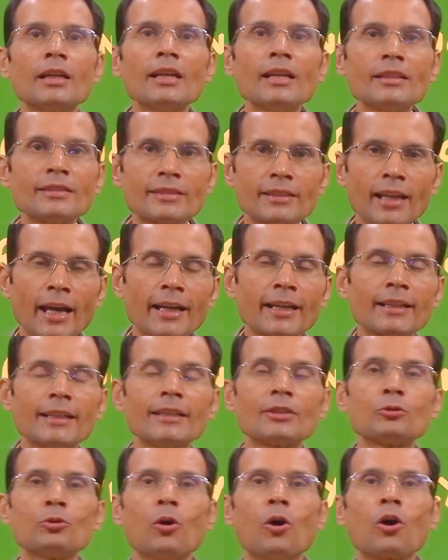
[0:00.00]
is
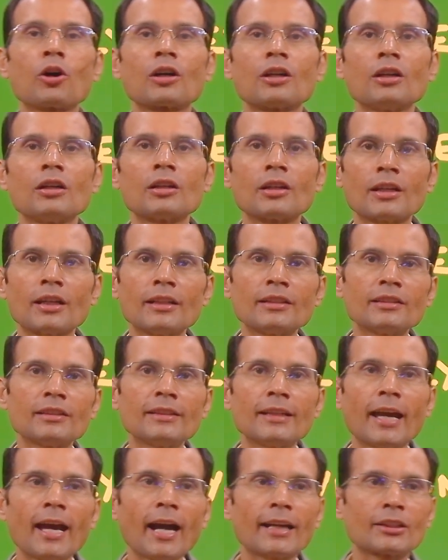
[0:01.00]
likely to occur in
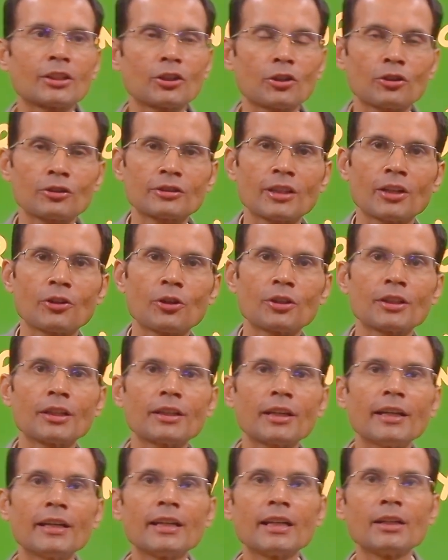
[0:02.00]
the
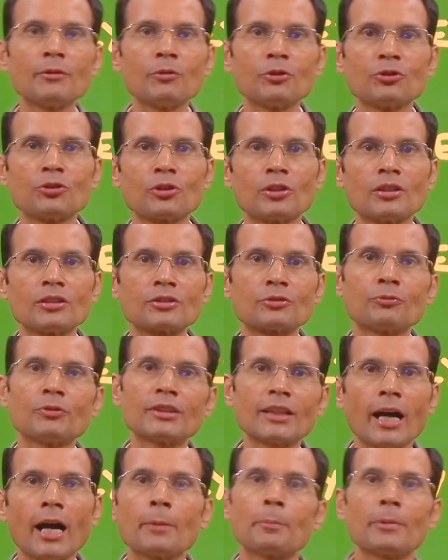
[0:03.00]
atherosclerotic individuals
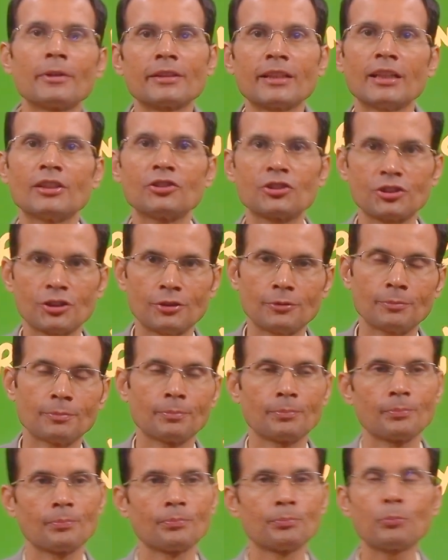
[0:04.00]
with hypertension.
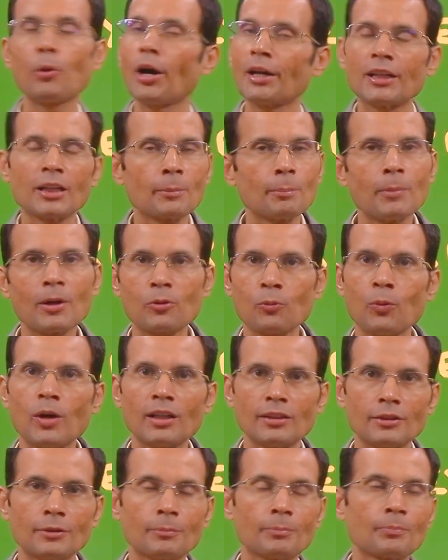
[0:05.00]
Point number
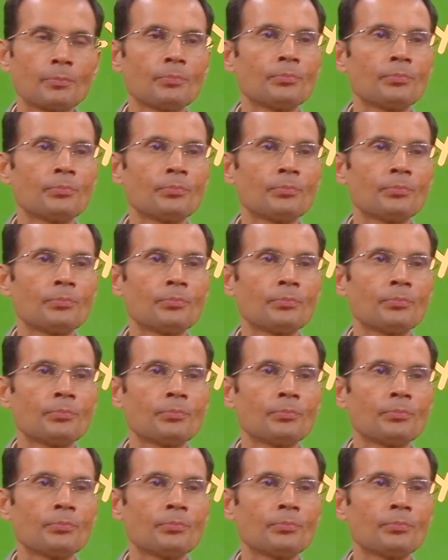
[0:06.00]
one.